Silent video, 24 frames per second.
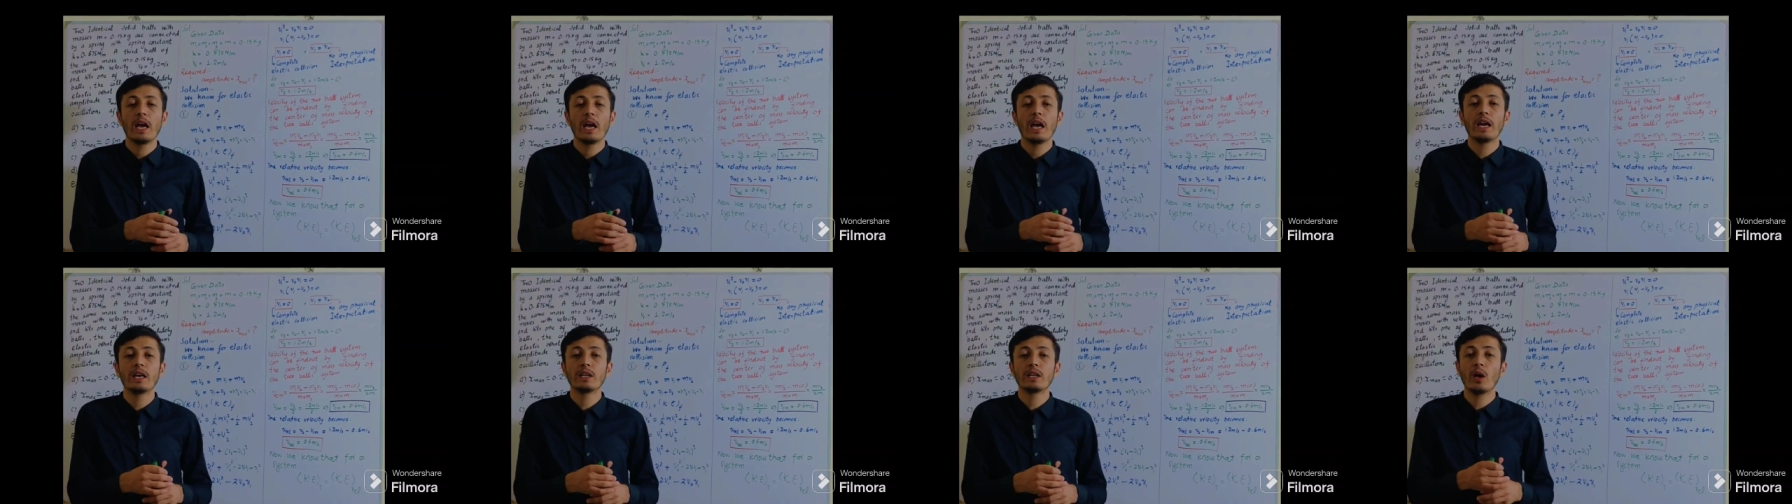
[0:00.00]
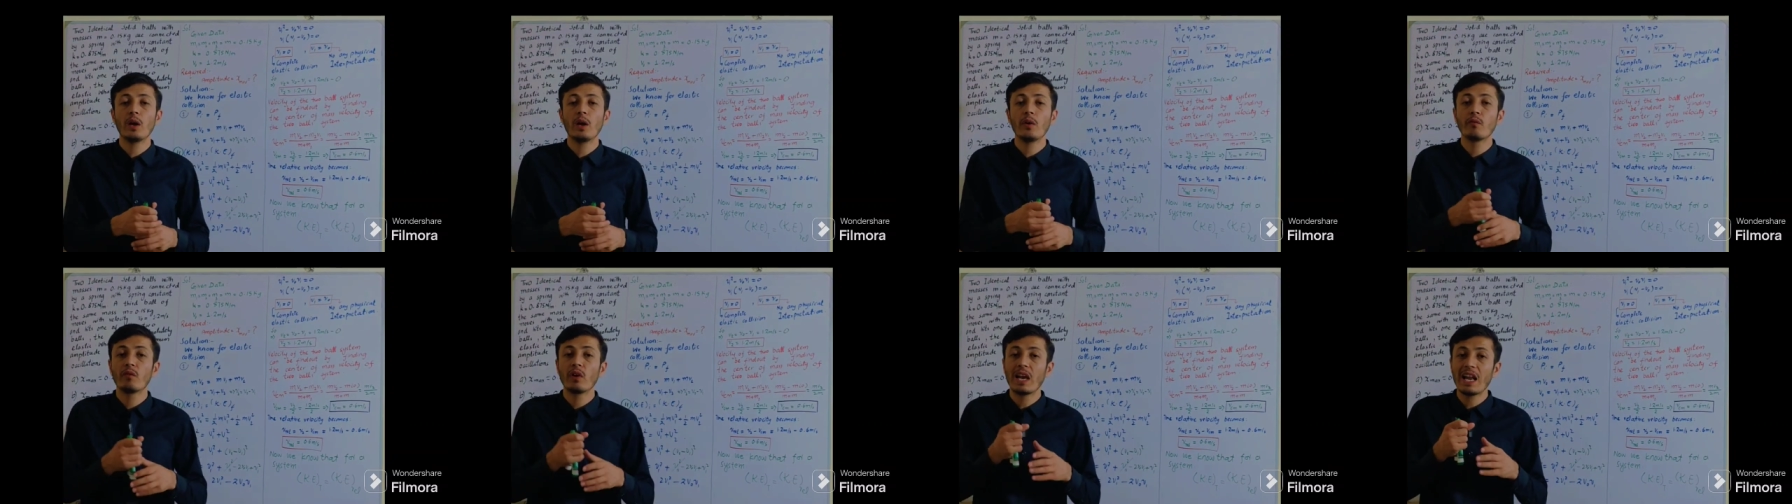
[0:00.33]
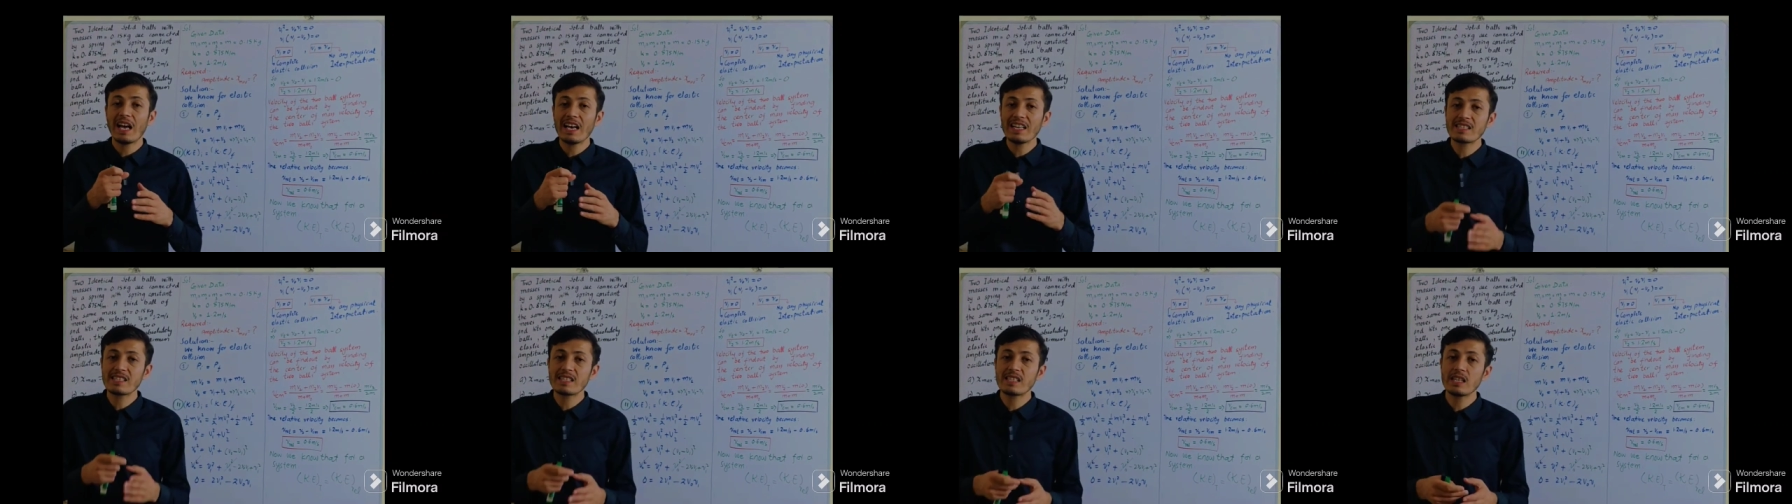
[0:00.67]
and the
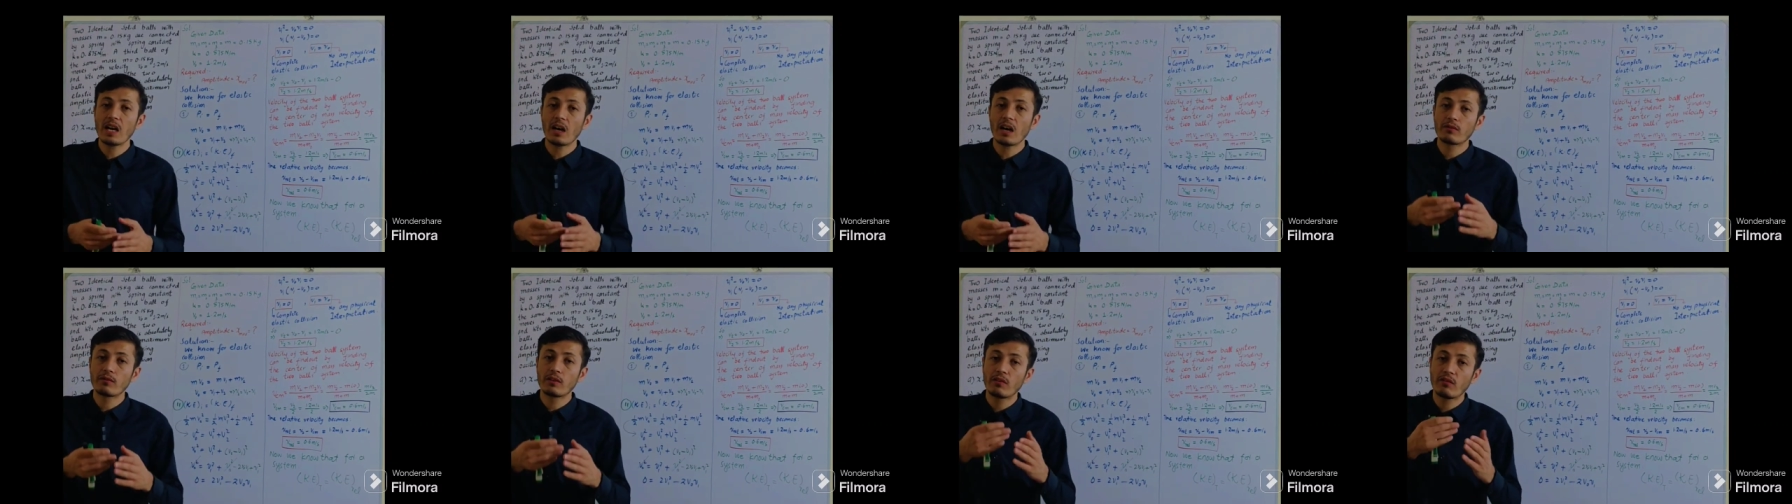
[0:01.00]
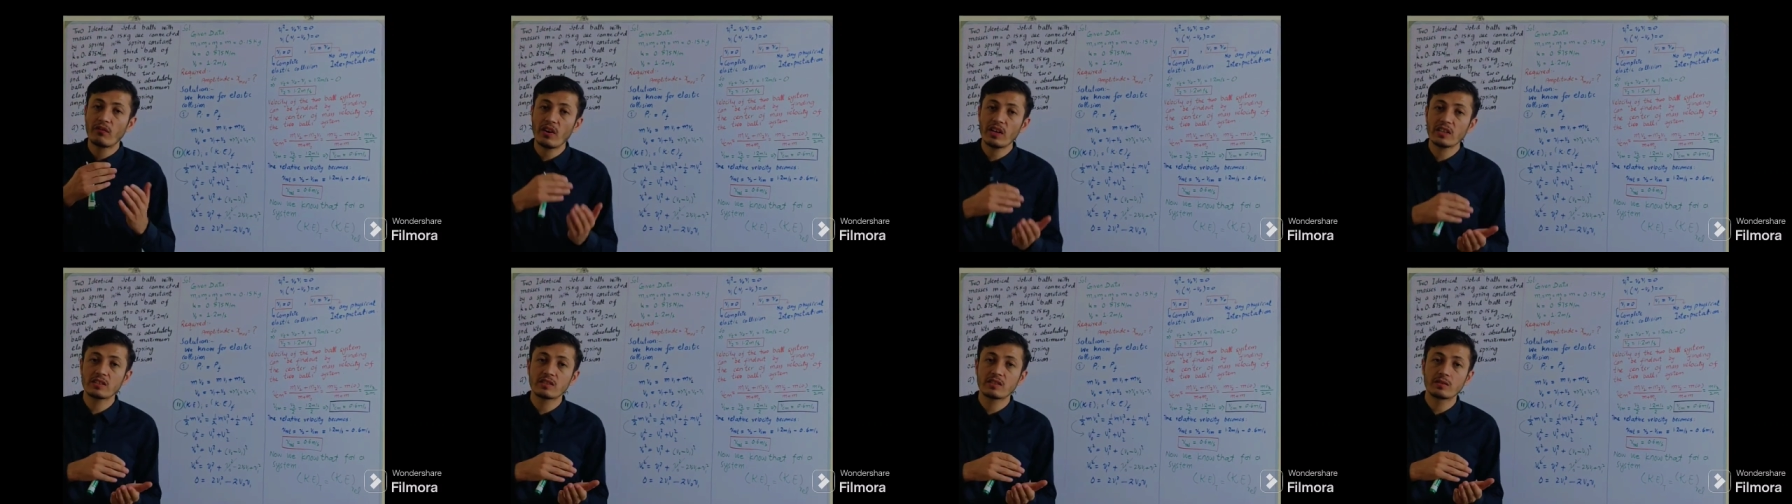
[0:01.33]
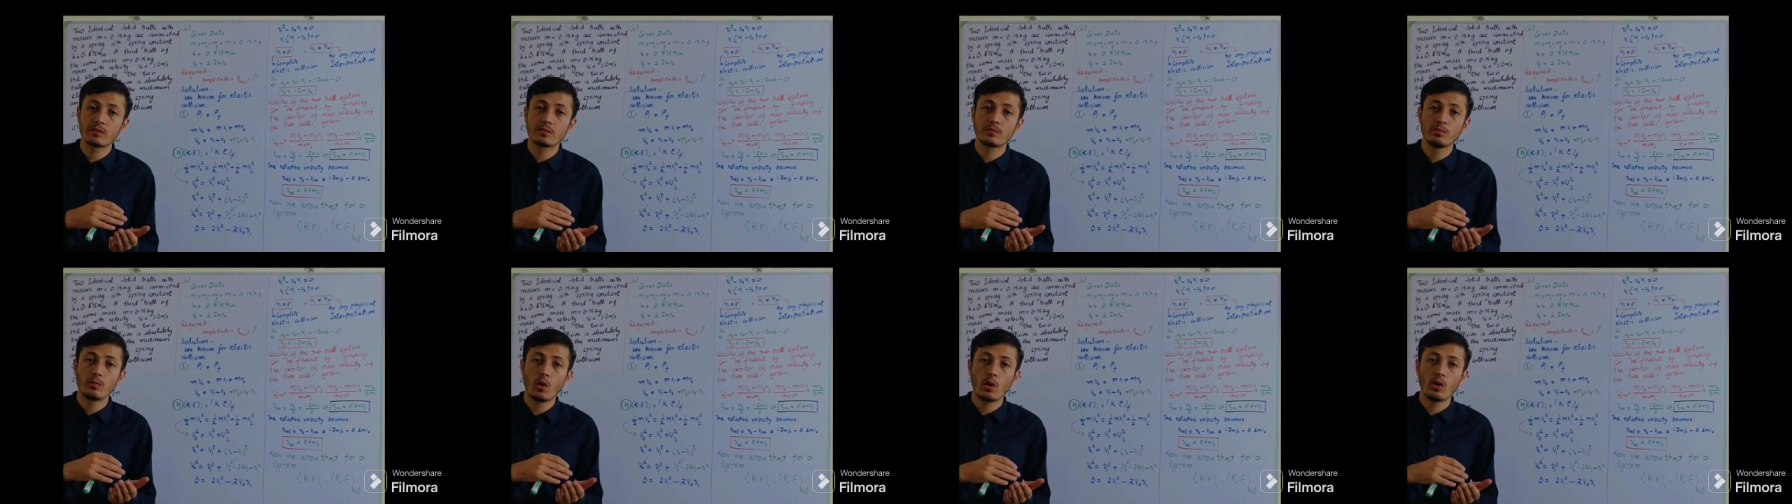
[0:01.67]
velocity of the
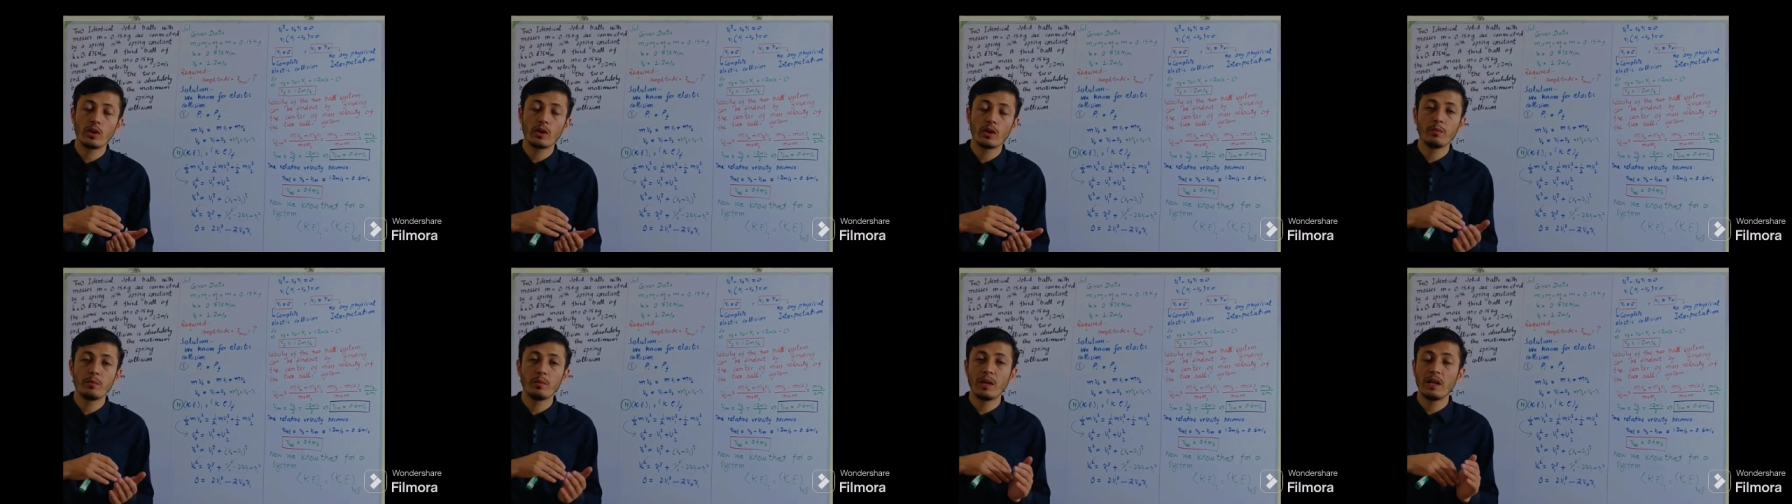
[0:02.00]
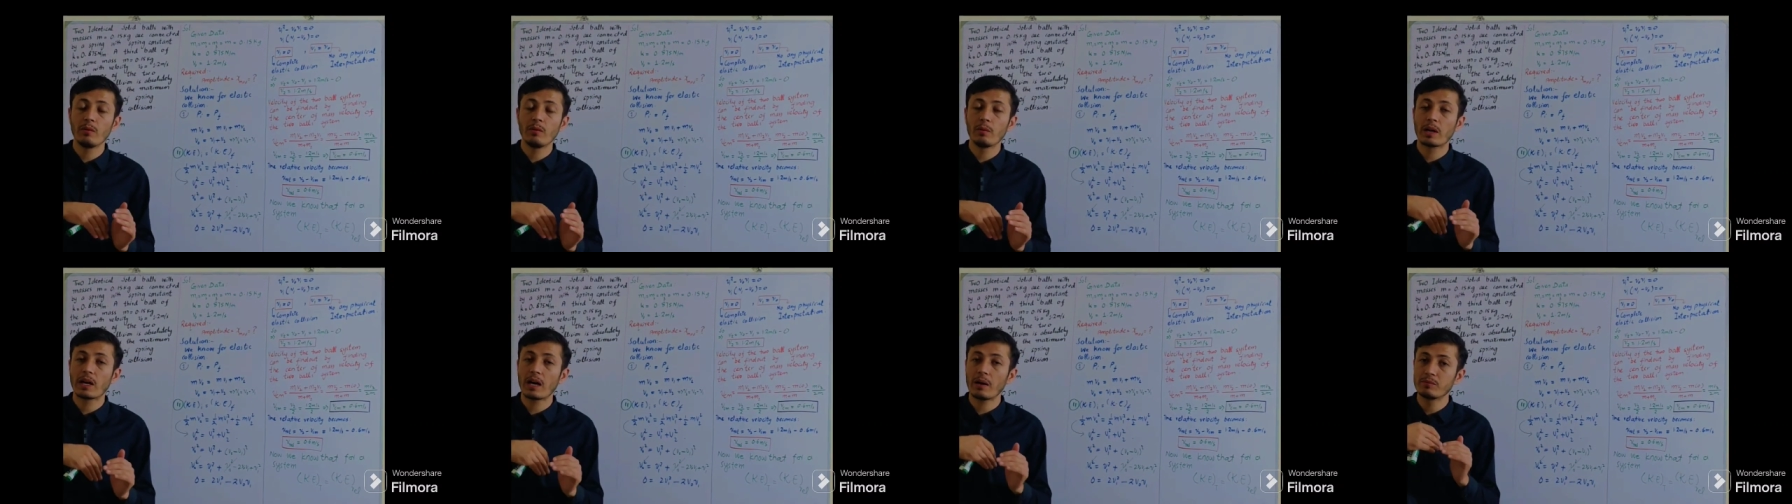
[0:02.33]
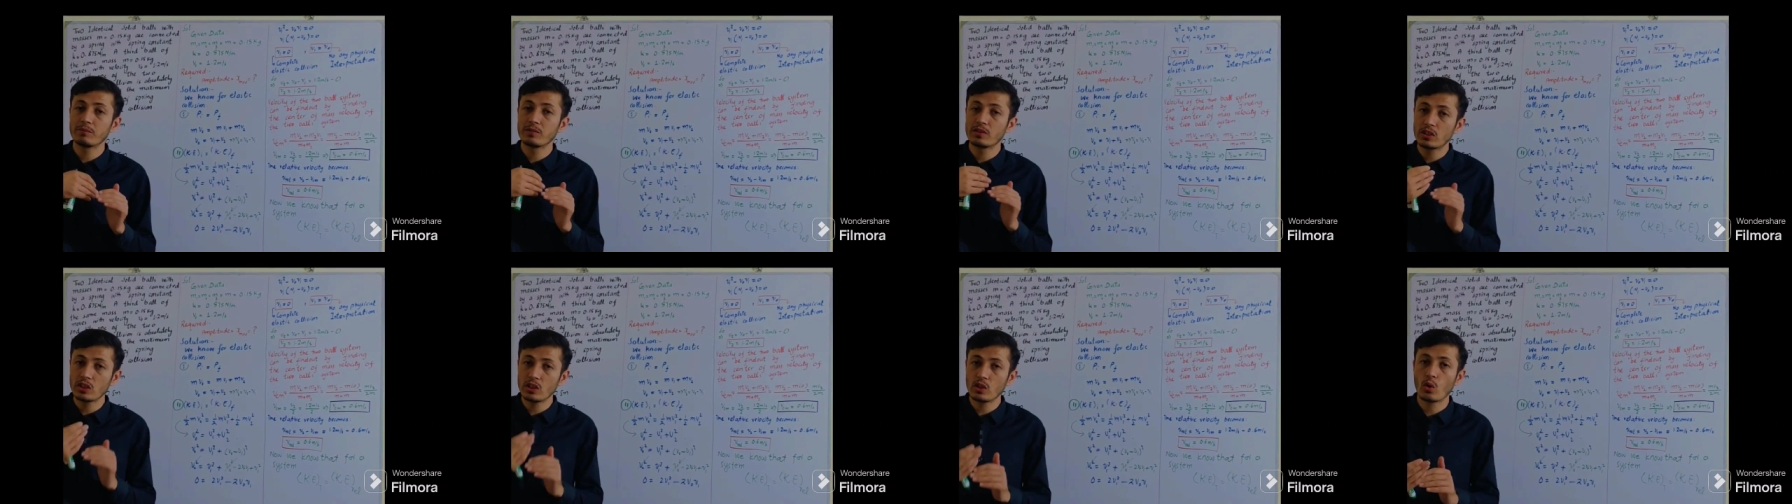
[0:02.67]
first body will
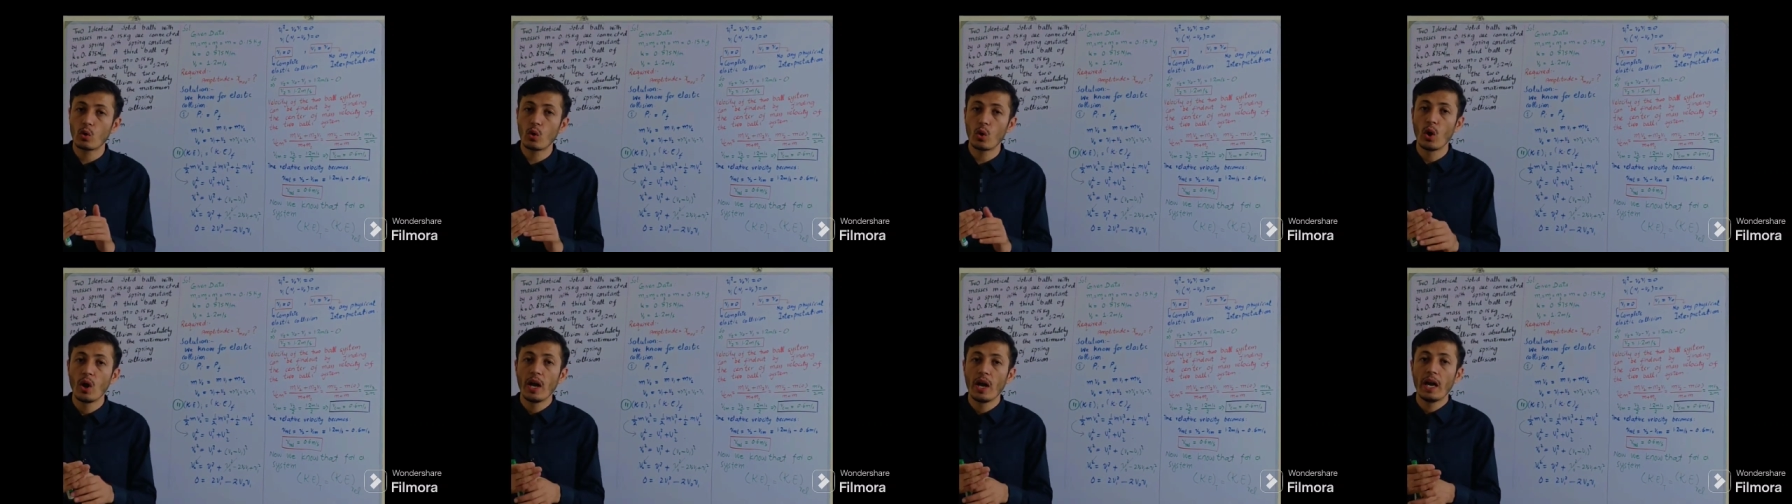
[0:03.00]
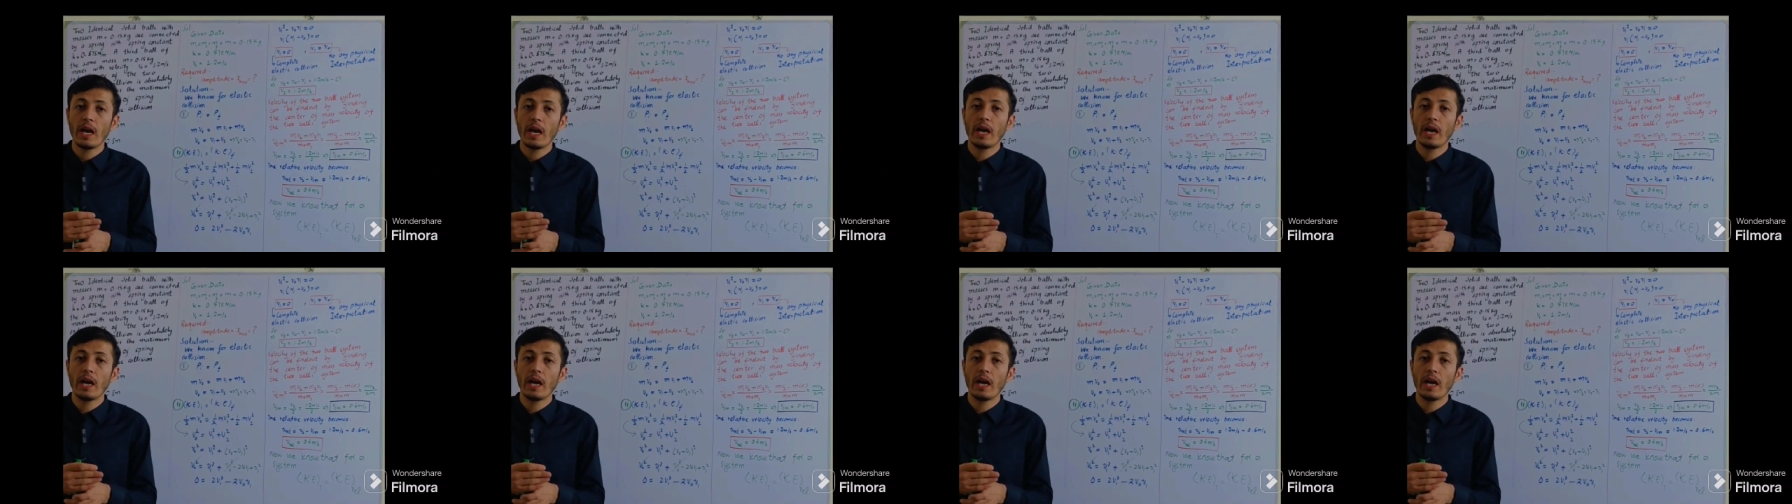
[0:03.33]
become 0